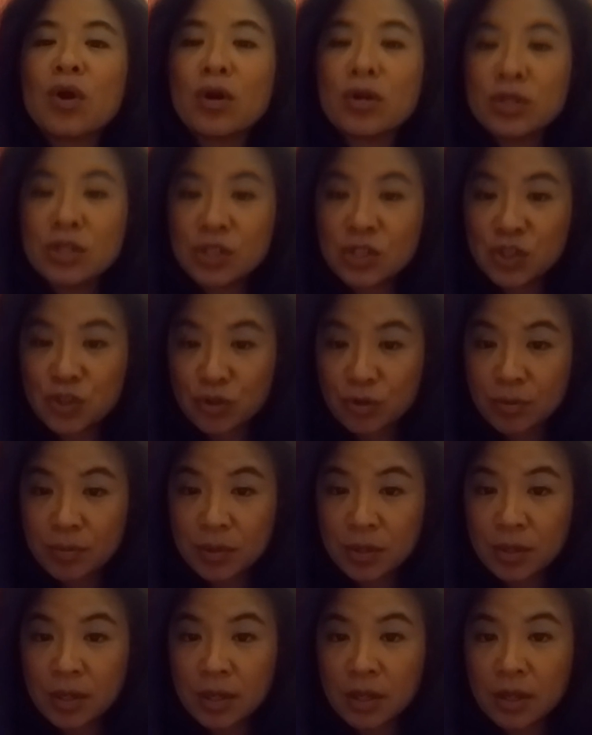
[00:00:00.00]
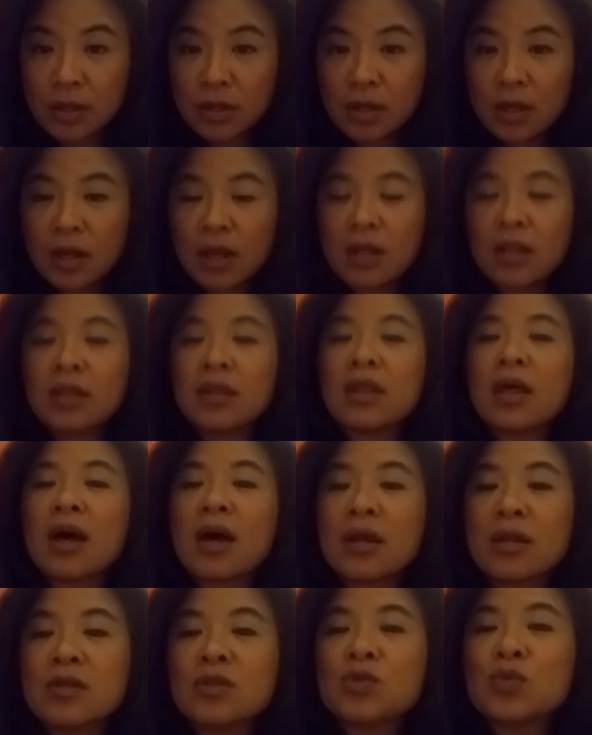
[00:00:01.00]
distributed, and
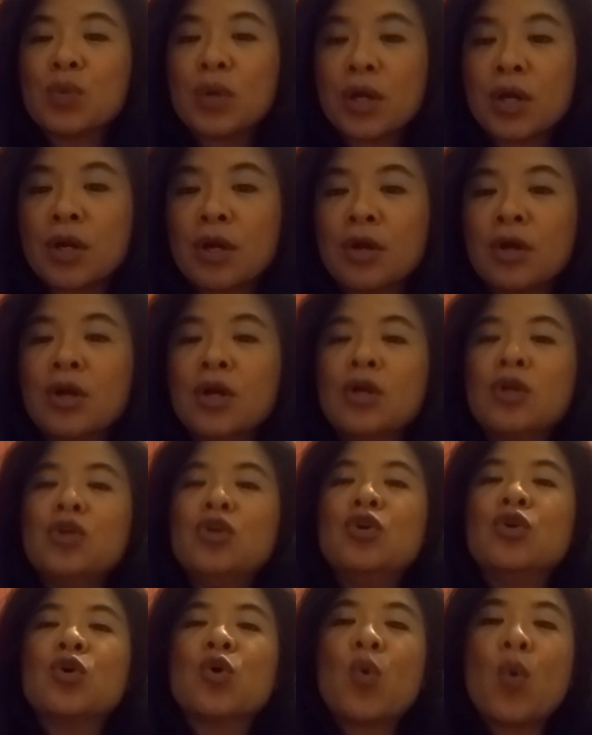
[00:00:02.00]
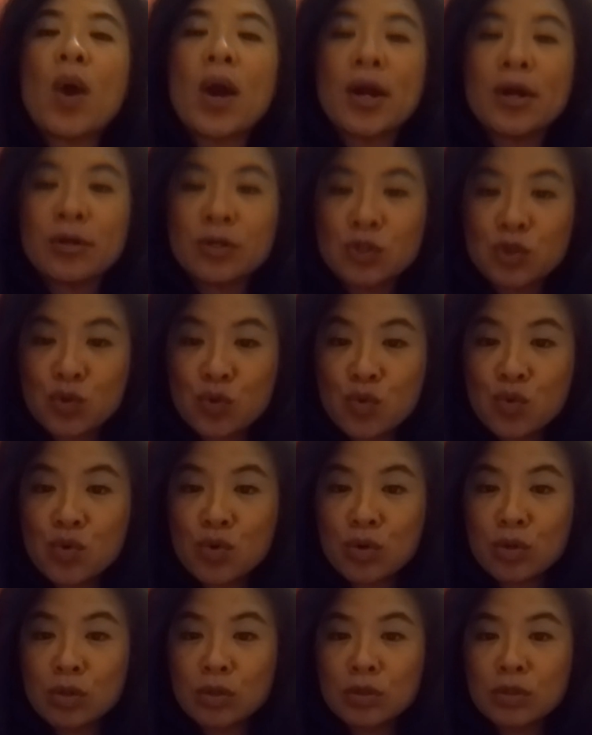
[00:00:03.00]
that is where you acquire
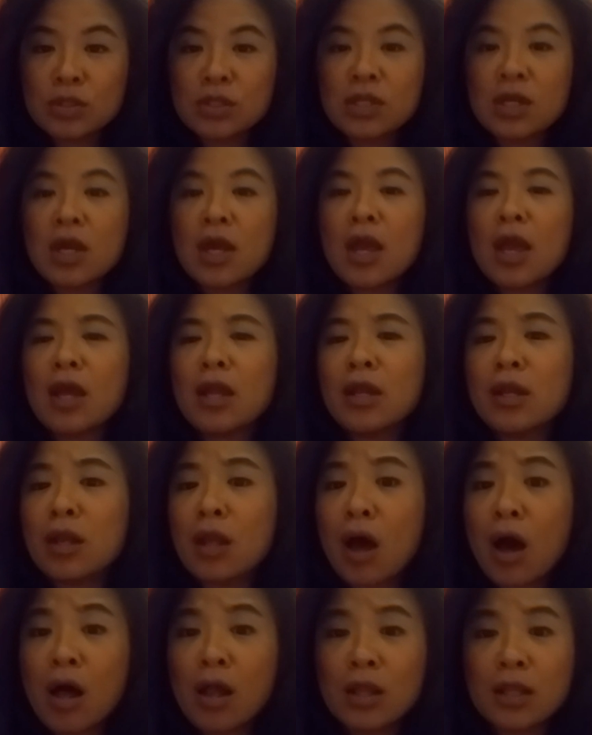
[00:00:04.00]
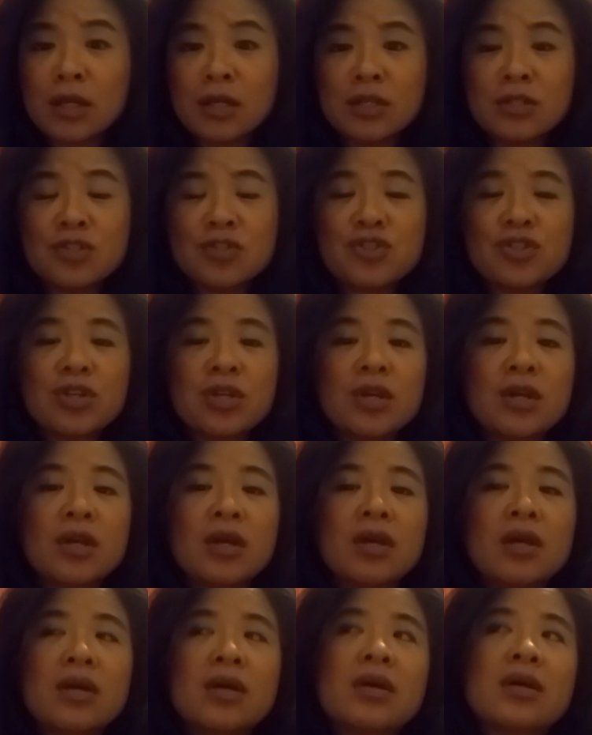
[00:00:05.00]
tools and knowledge
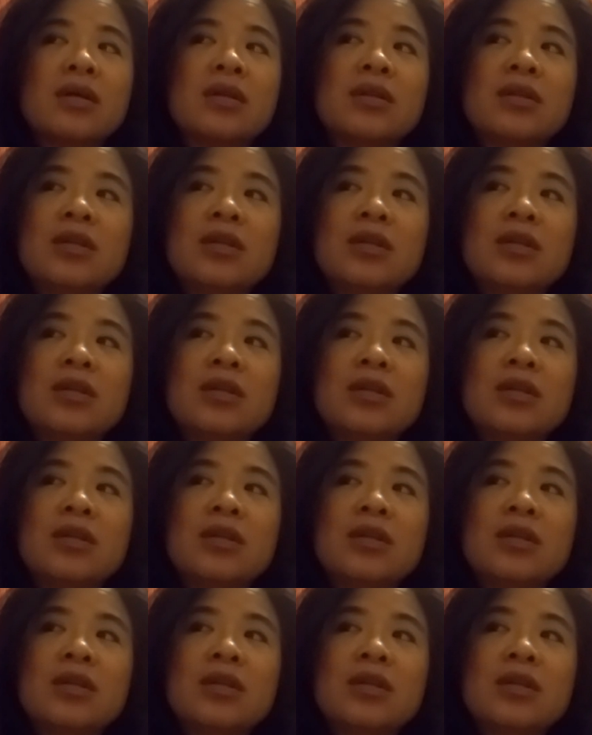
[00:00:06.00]
and,